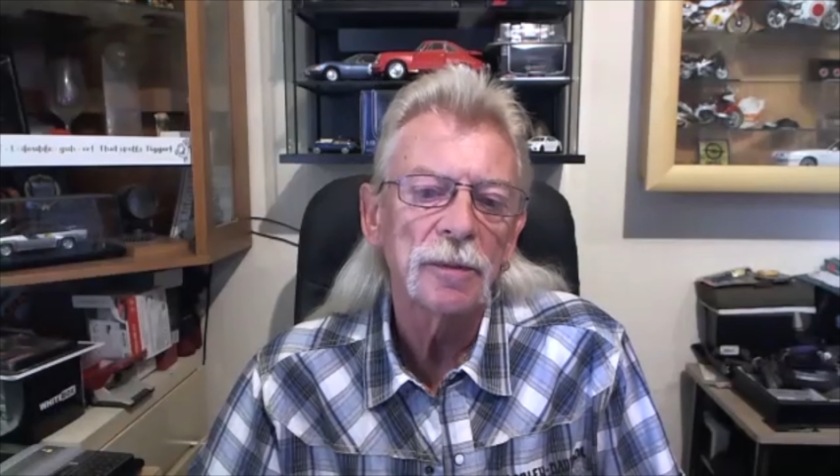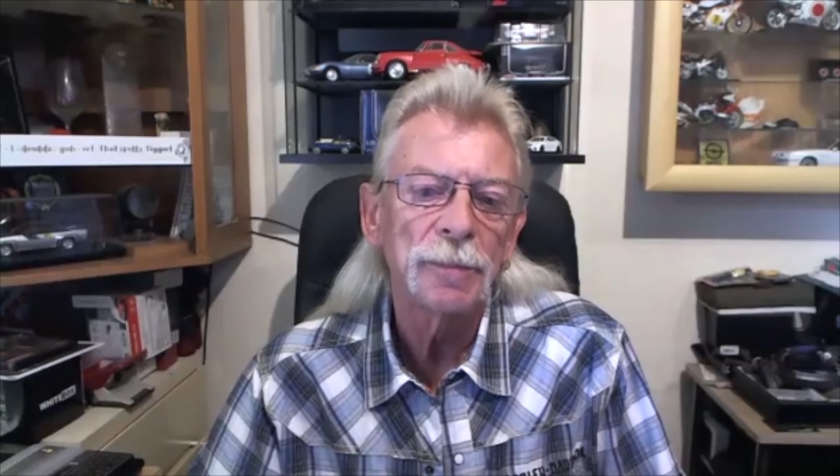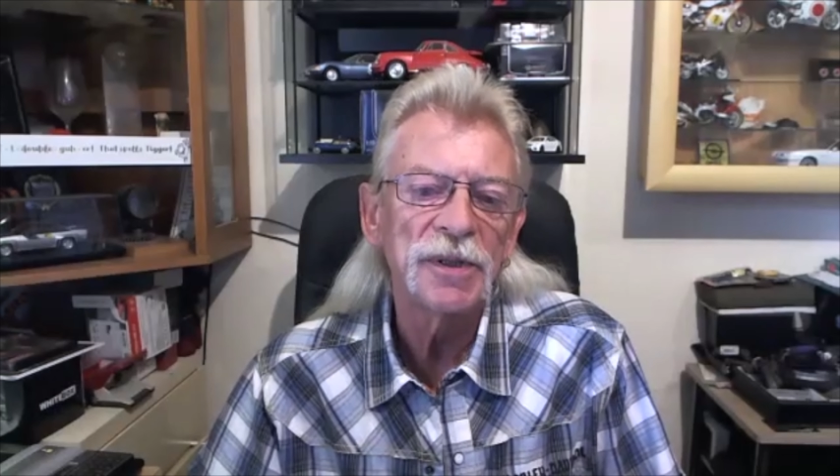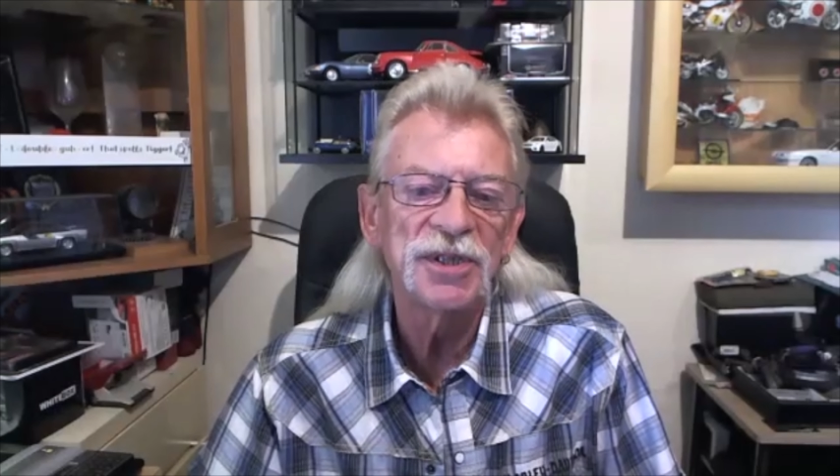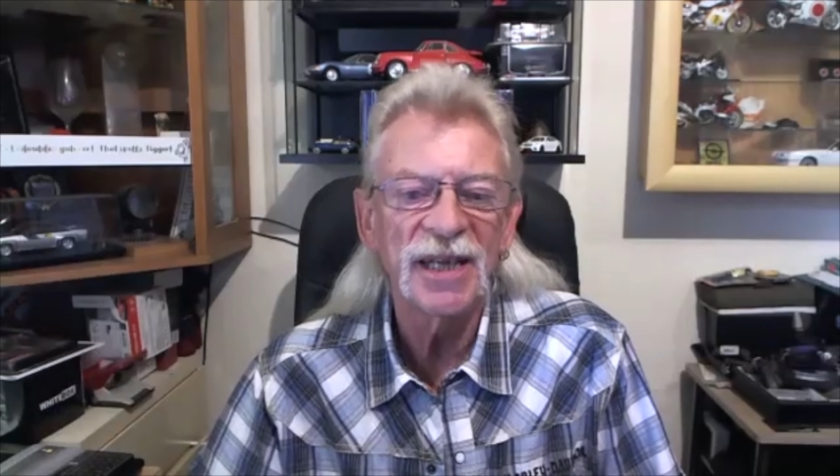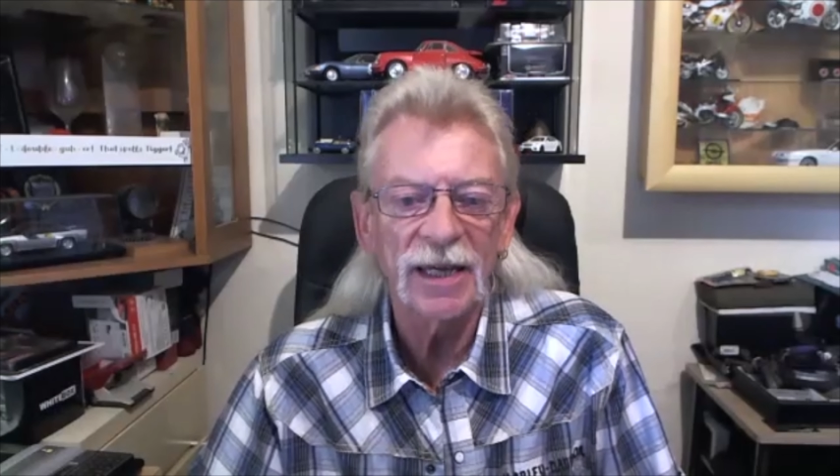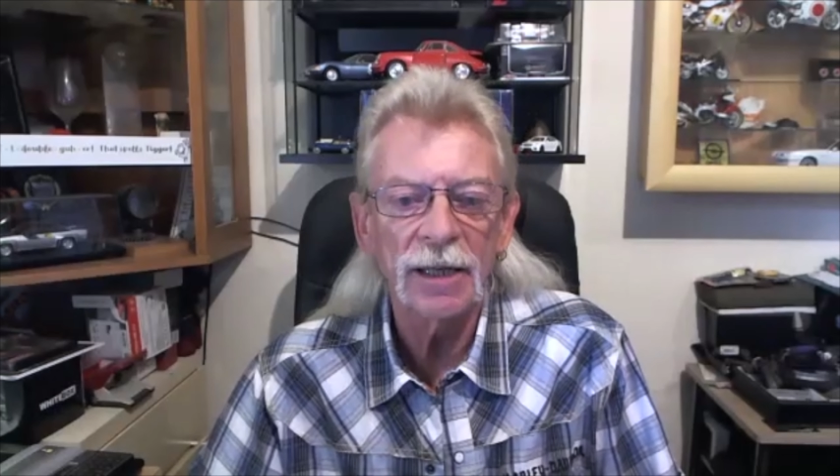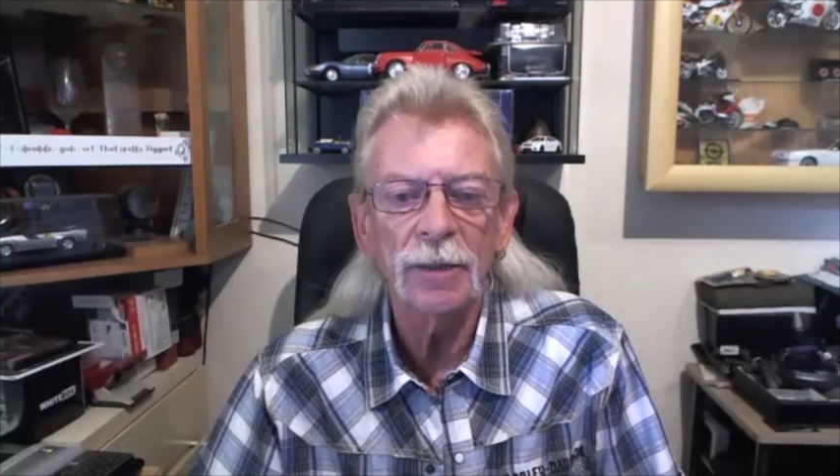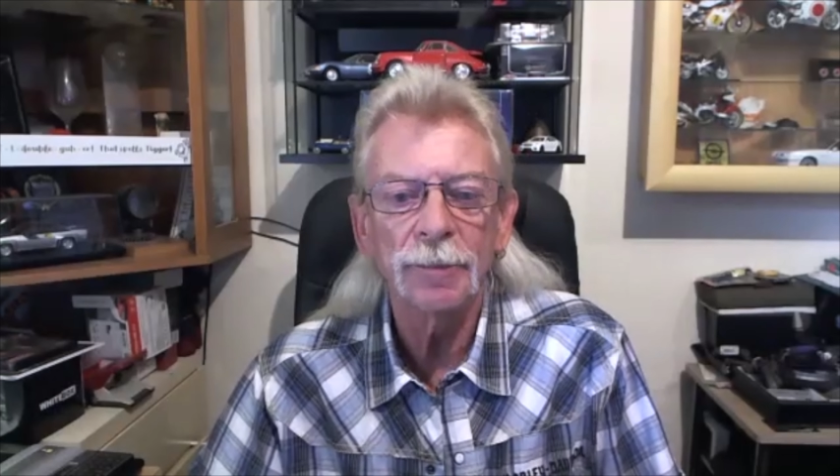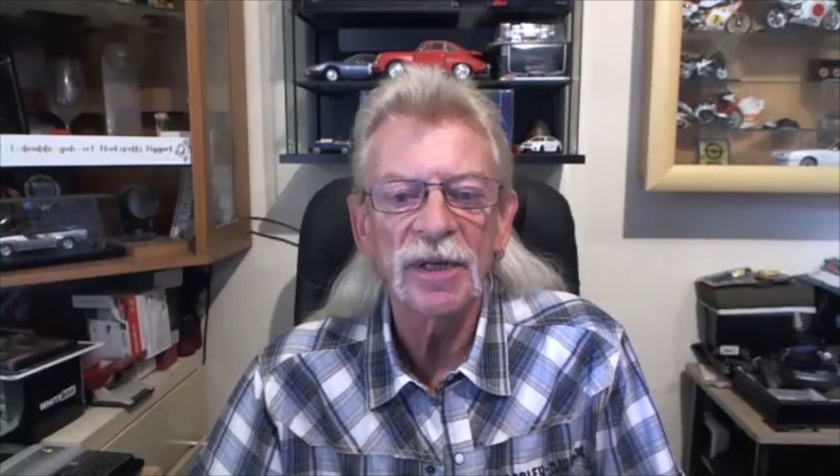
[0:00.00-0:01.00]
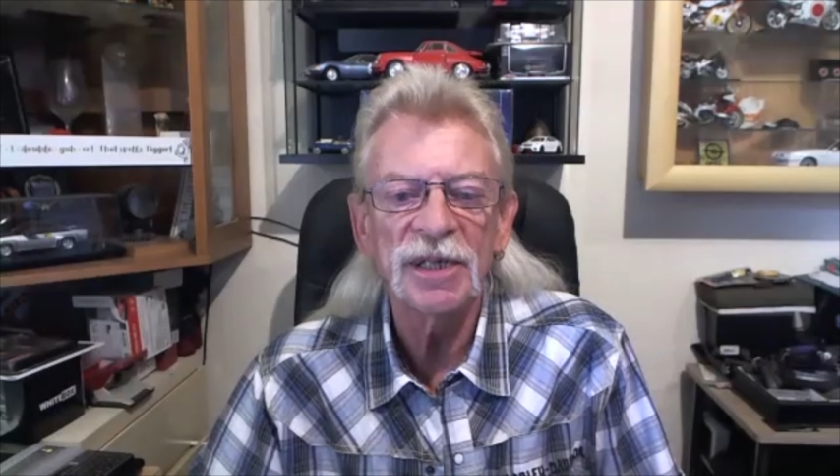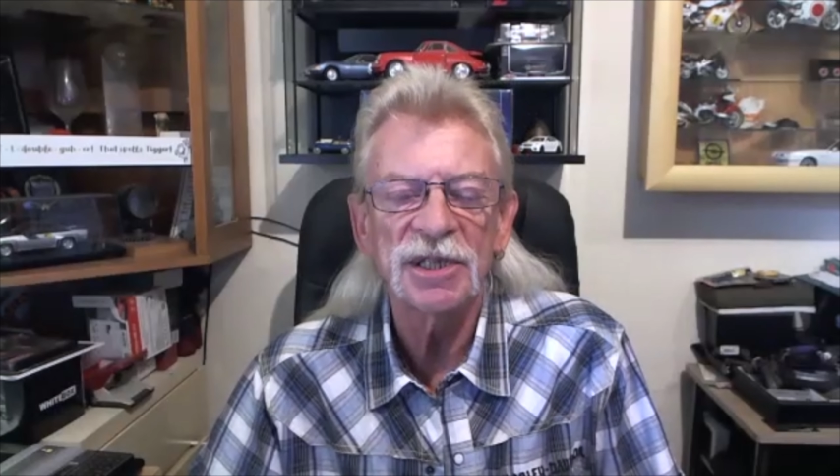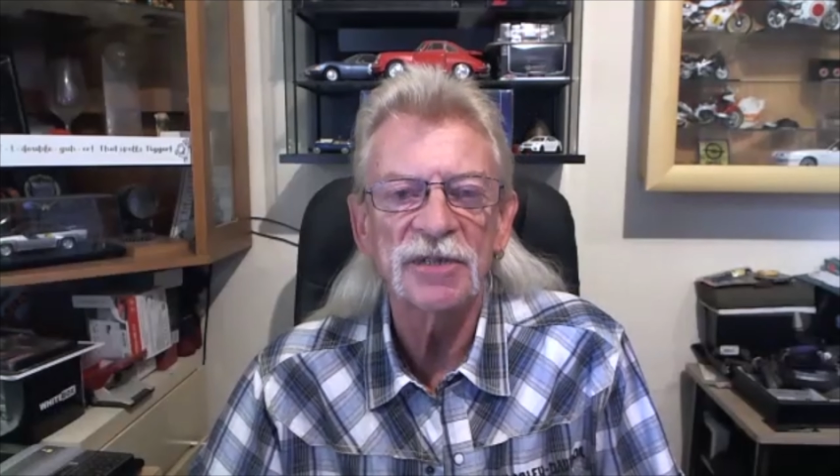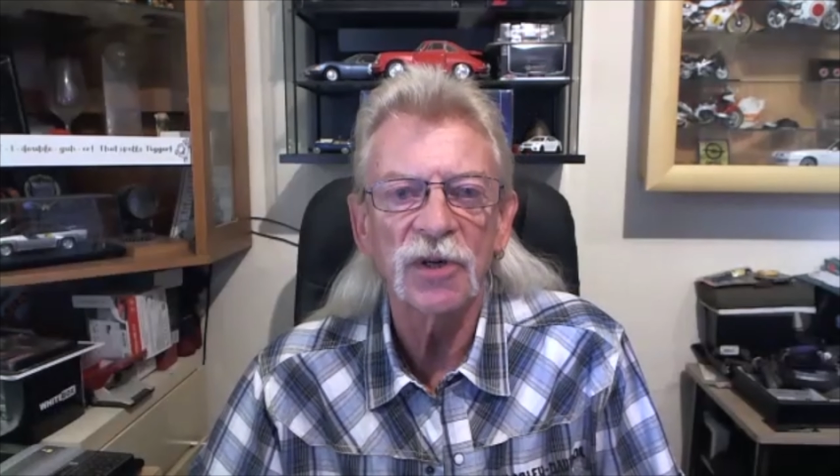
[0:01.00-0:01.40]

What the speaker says: particular pieces of